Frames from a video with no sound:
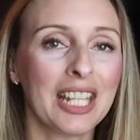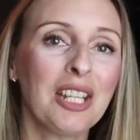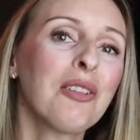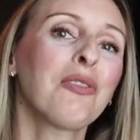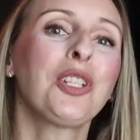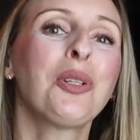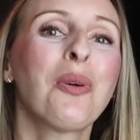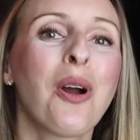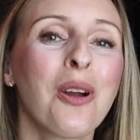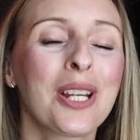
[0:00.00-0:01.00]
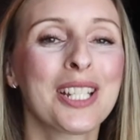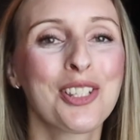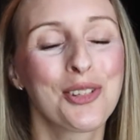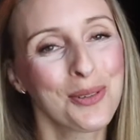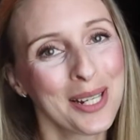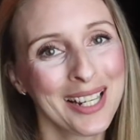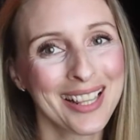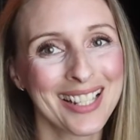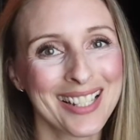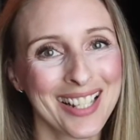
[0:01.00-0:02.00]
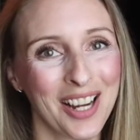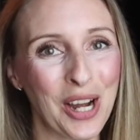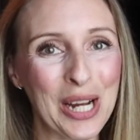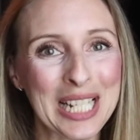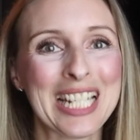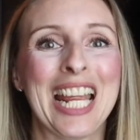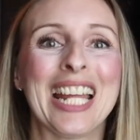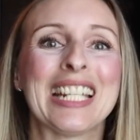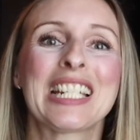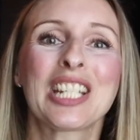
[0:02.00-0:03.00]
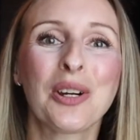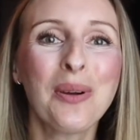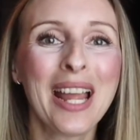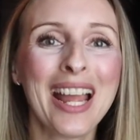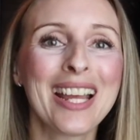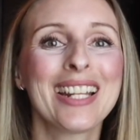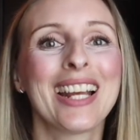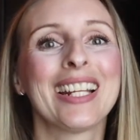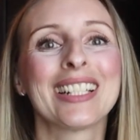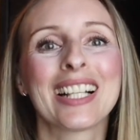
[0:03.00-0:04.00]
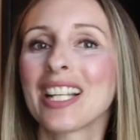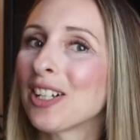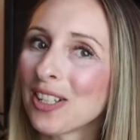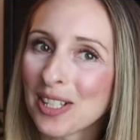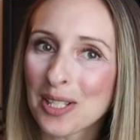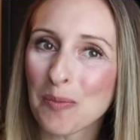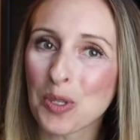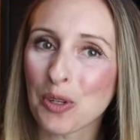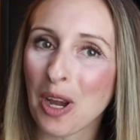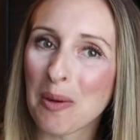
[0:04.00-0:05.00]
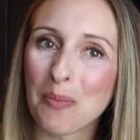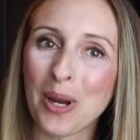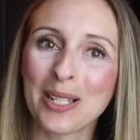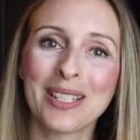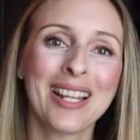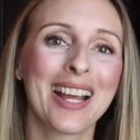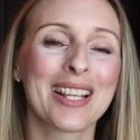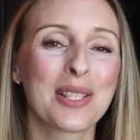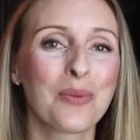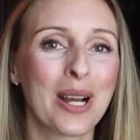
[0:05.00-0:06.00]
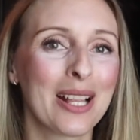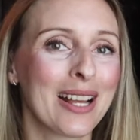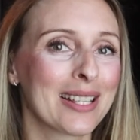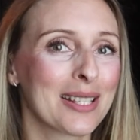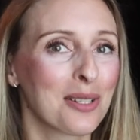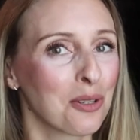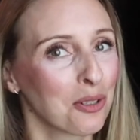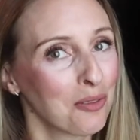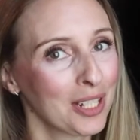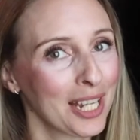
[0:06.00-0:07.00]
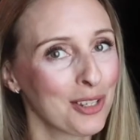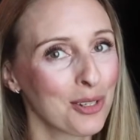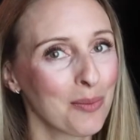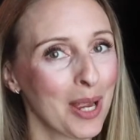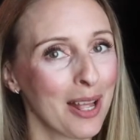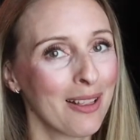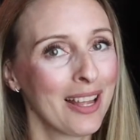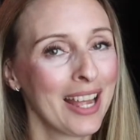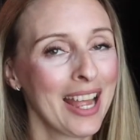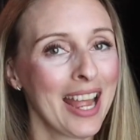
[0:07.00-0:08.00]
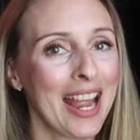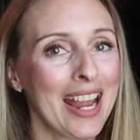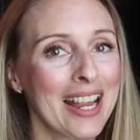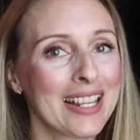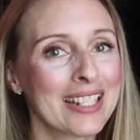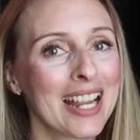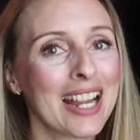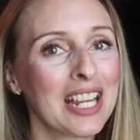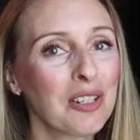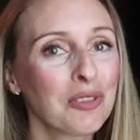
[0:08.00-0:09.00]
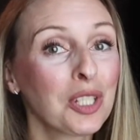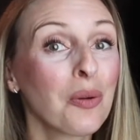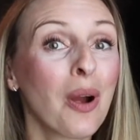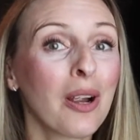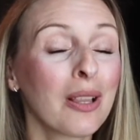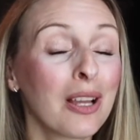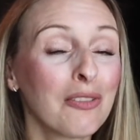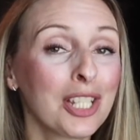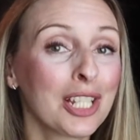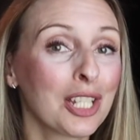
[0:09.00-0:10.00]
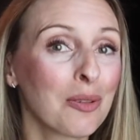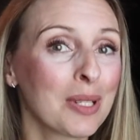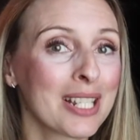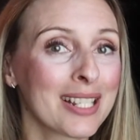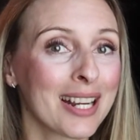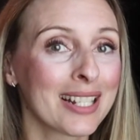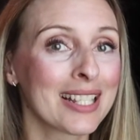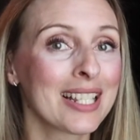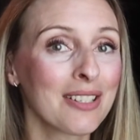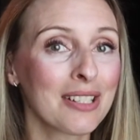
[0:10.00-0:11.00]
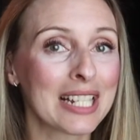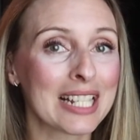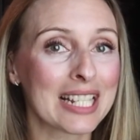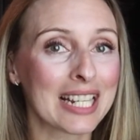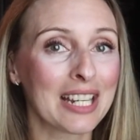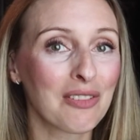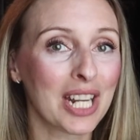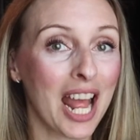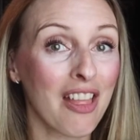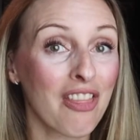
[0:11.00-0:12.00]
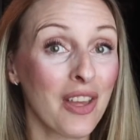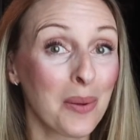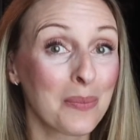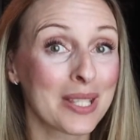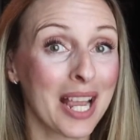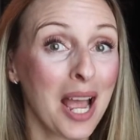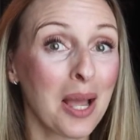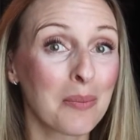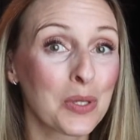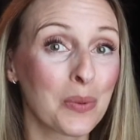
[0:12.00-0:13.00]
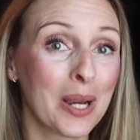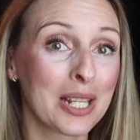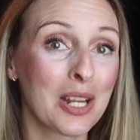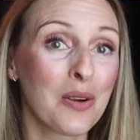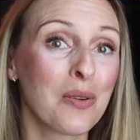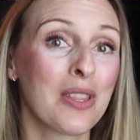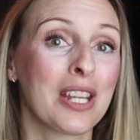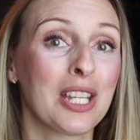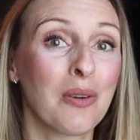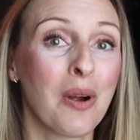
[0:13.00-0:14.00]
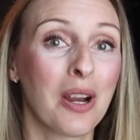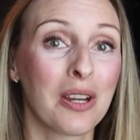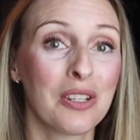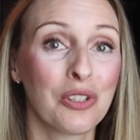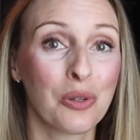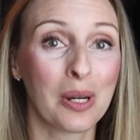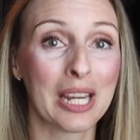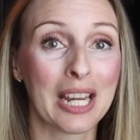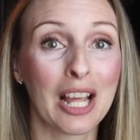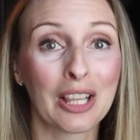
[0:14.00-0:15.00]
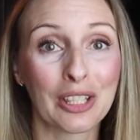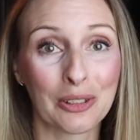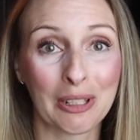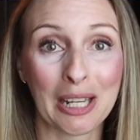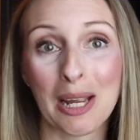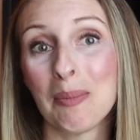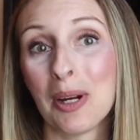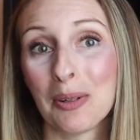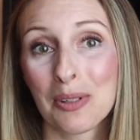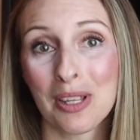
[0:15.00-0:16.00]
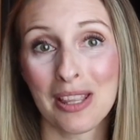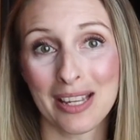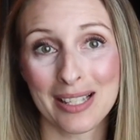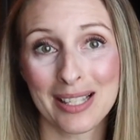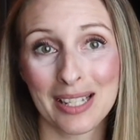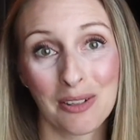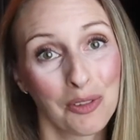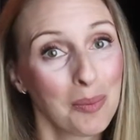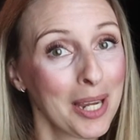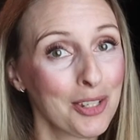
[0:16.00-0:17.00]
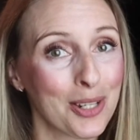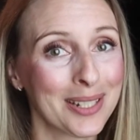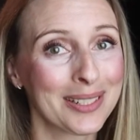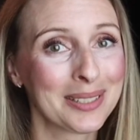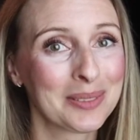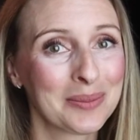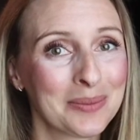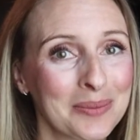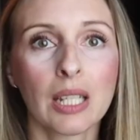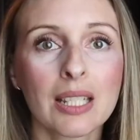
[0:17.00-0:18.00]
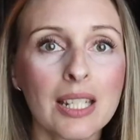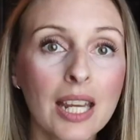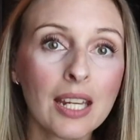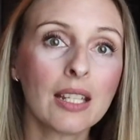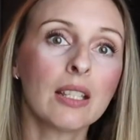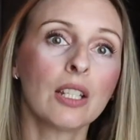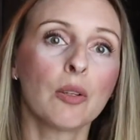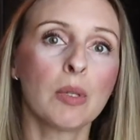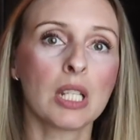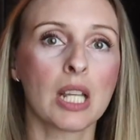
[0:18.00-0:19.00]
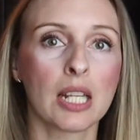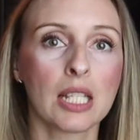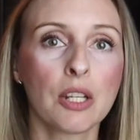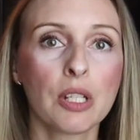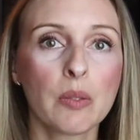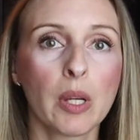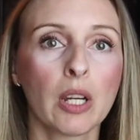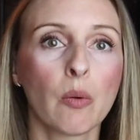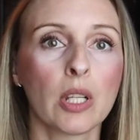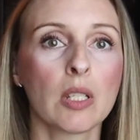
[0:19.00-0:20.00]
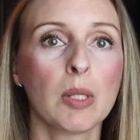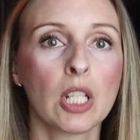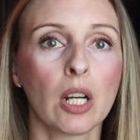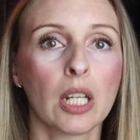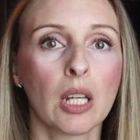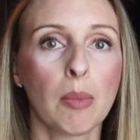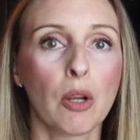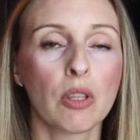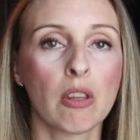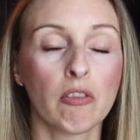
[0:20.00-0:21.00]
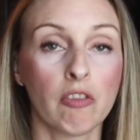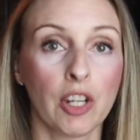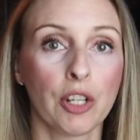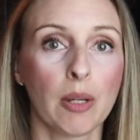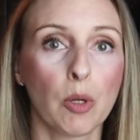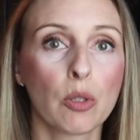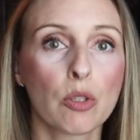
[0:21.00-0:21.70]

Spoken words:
If you are enjoying this content, go ahead and click on the subscribe button as well as the notification bell. And if you are loving the human design series, give it a thumbs up so I know that you are enjoying learning about this information. Today in the human design series, we are going to be talking about the variables.